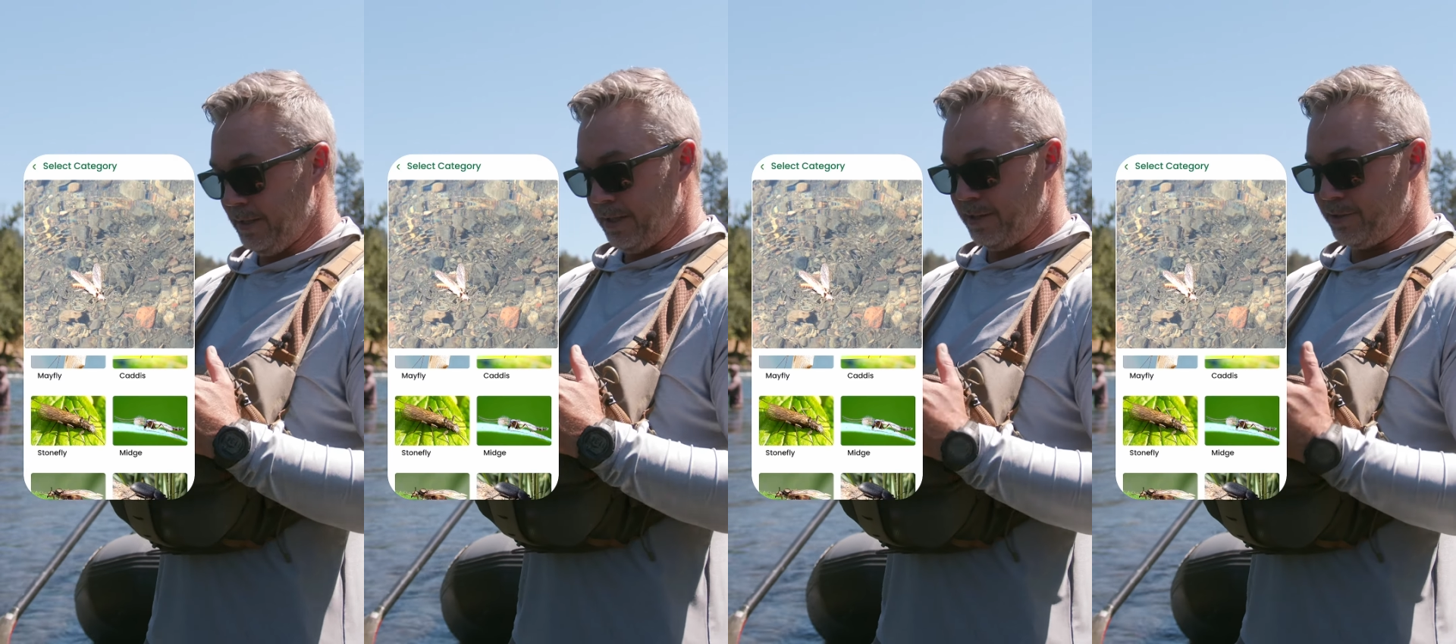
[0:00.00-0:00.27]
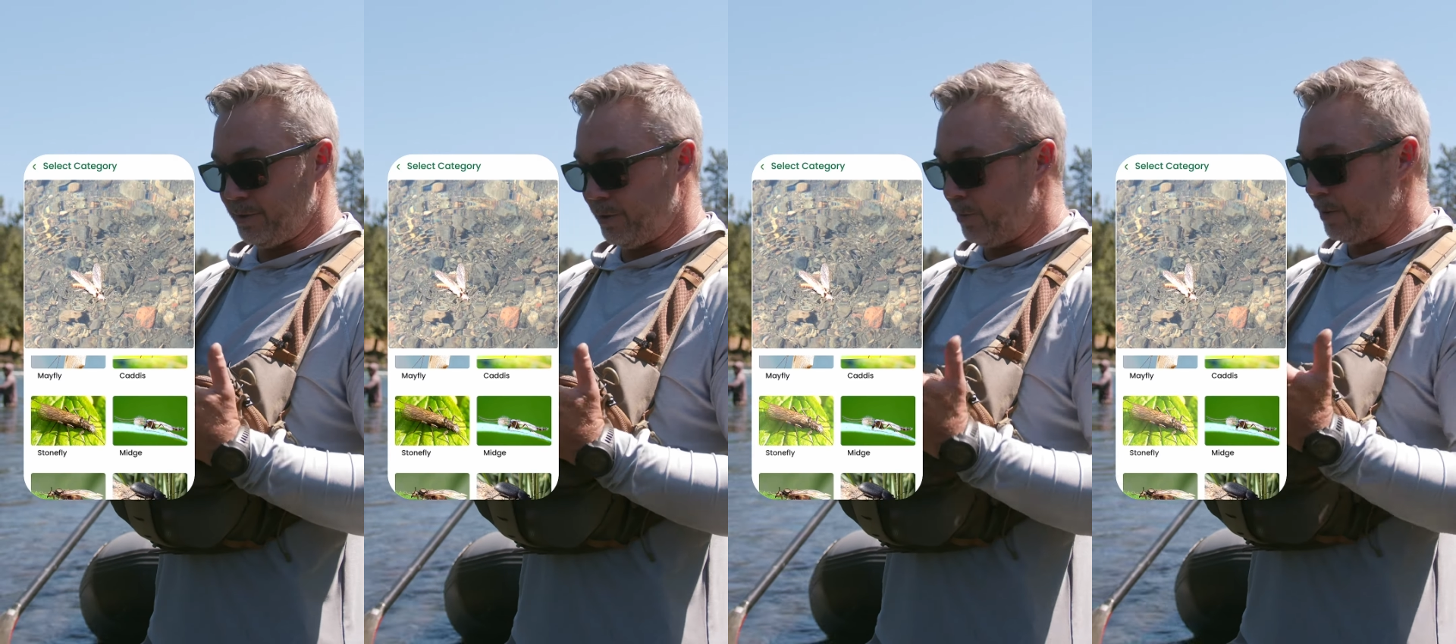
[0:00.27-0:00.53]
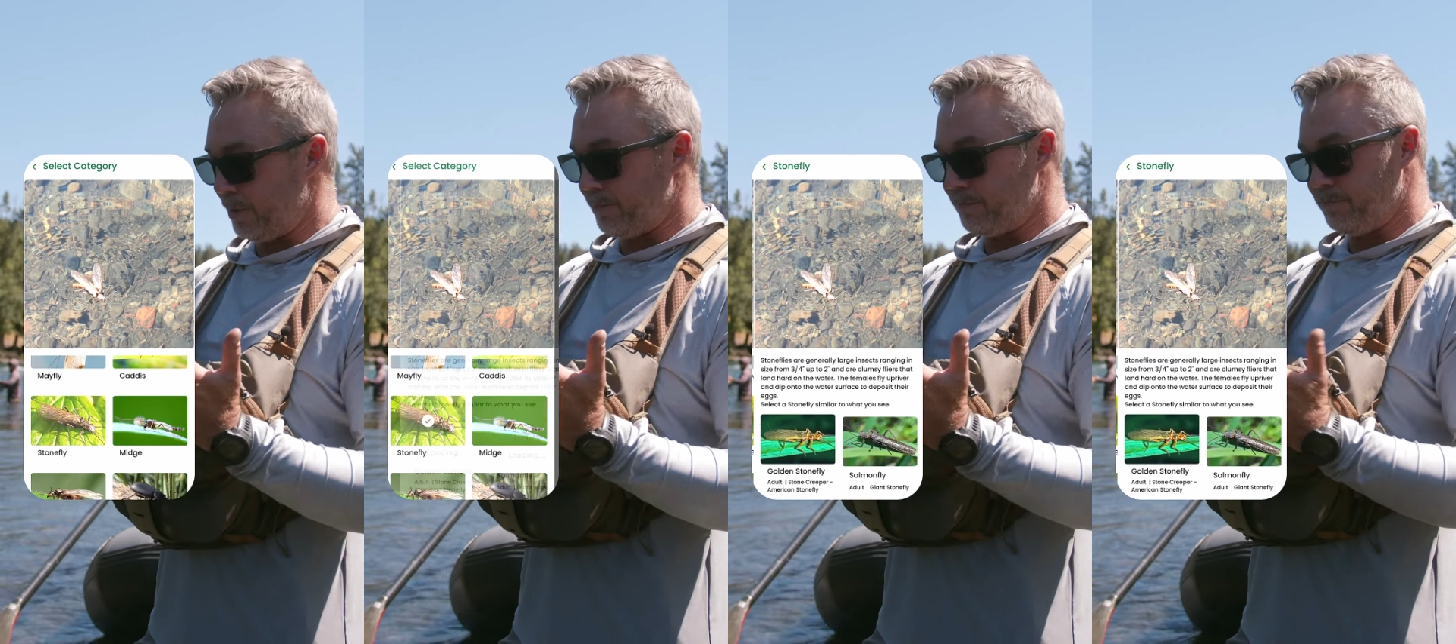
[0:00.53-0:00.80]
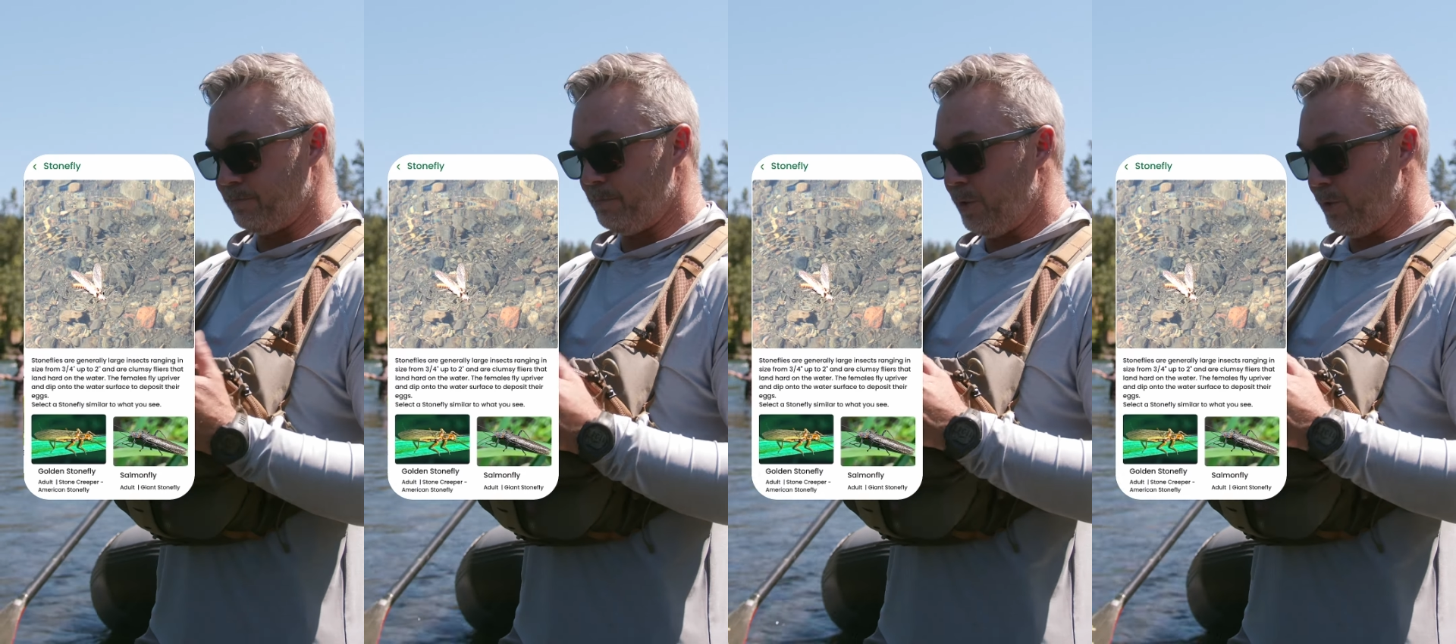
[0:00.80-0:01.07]
And so I'm going
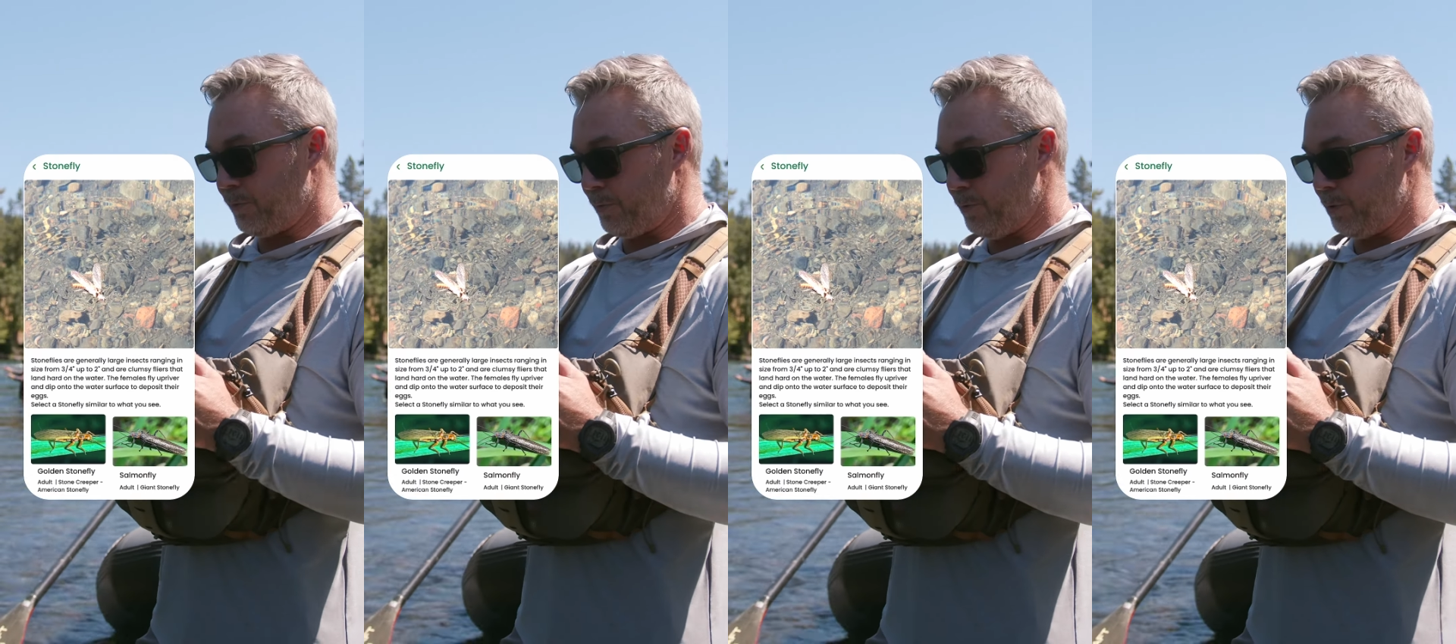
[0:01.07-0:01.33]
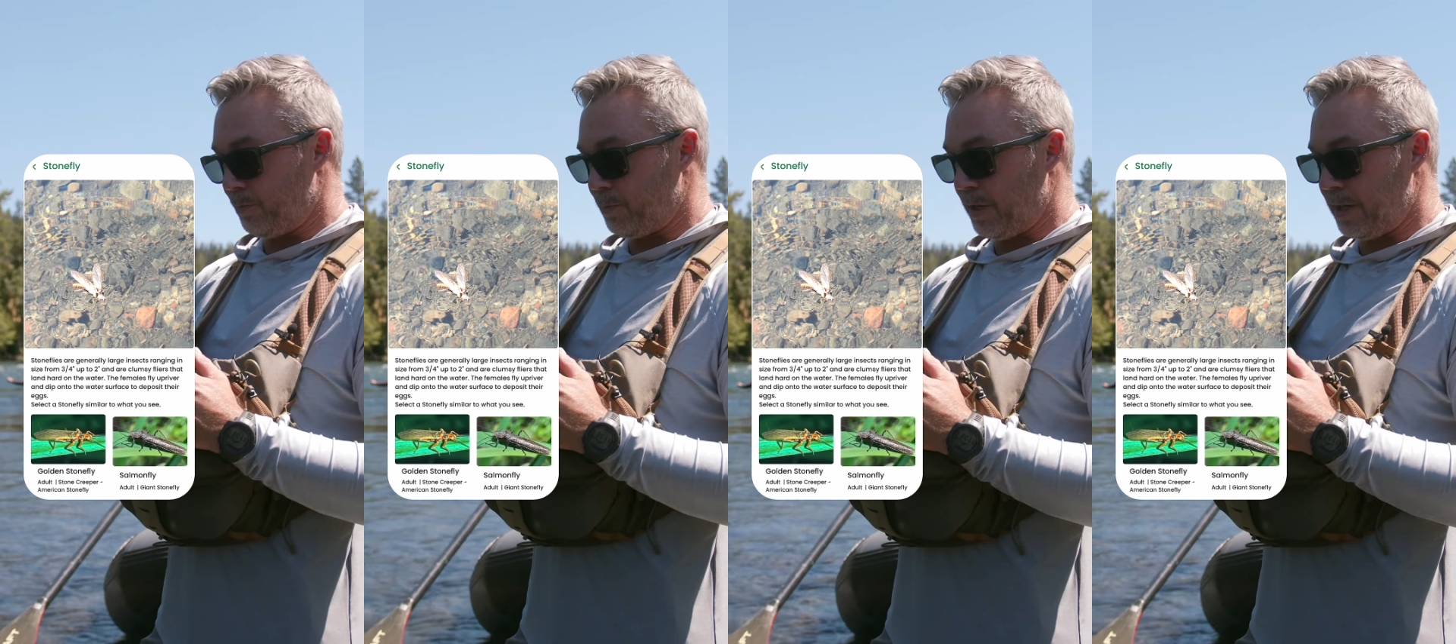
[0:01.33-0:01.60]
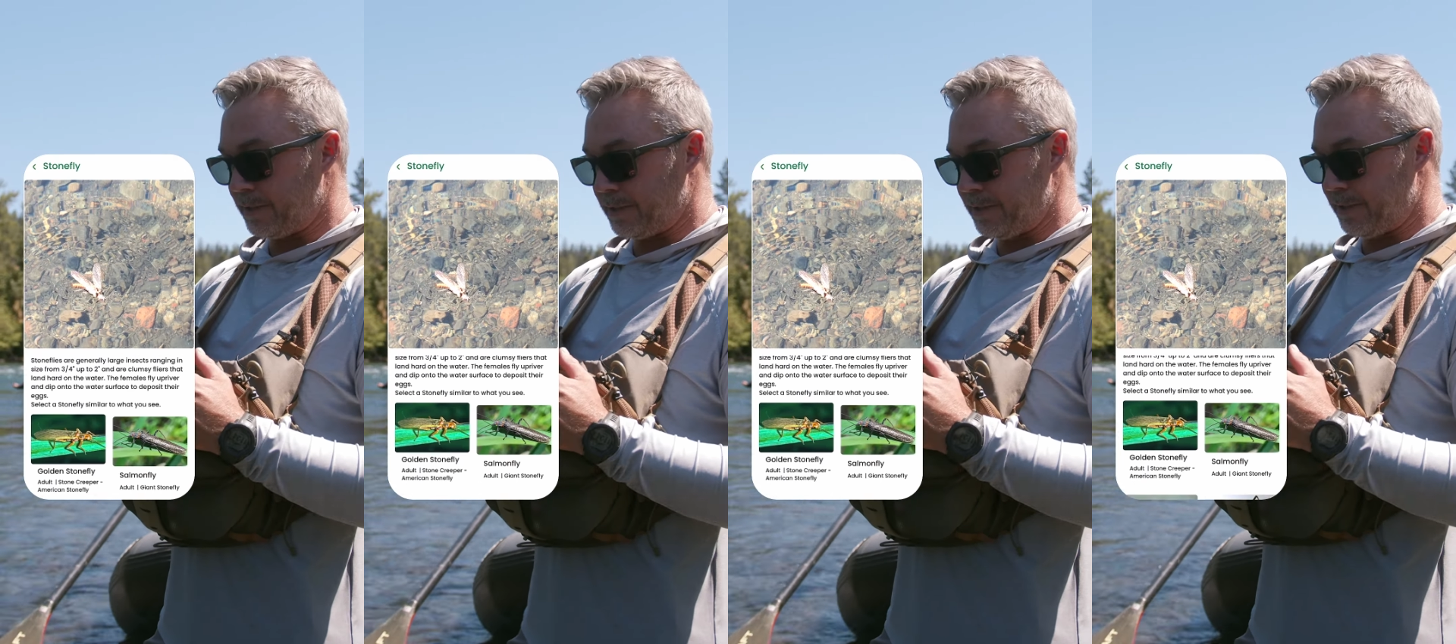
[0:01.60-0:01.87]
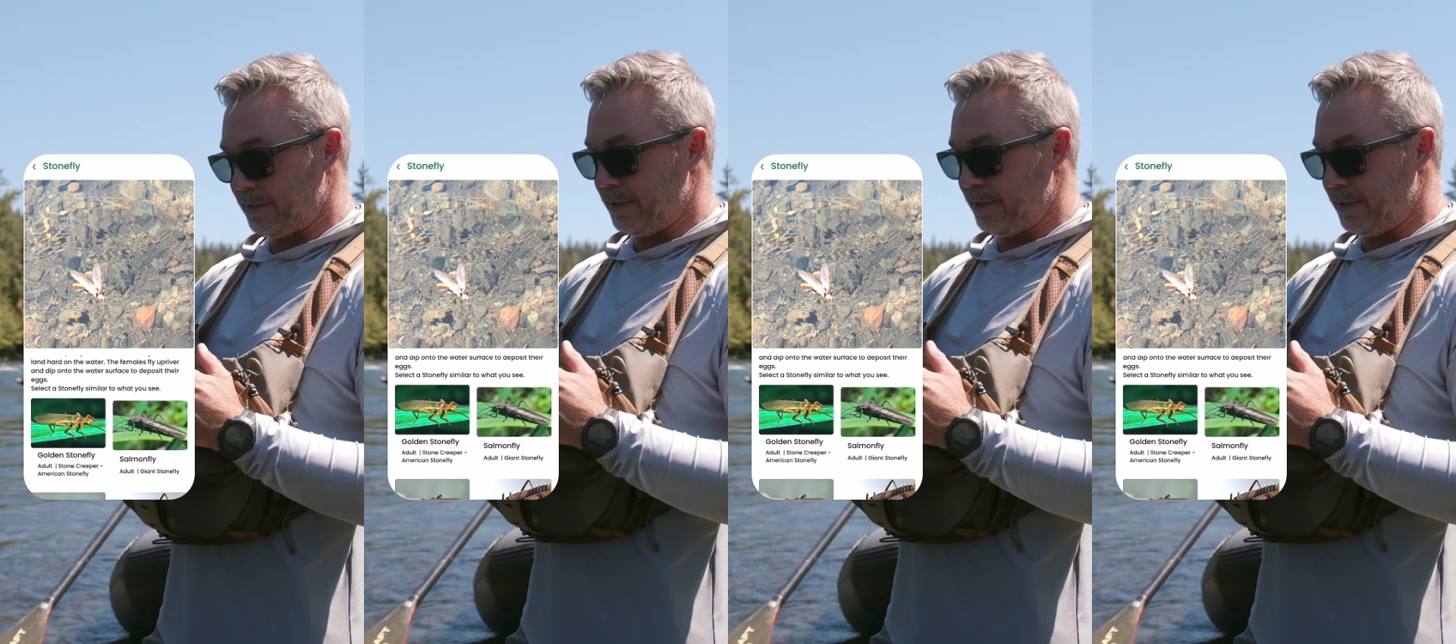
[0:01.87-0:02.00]
to move through the process.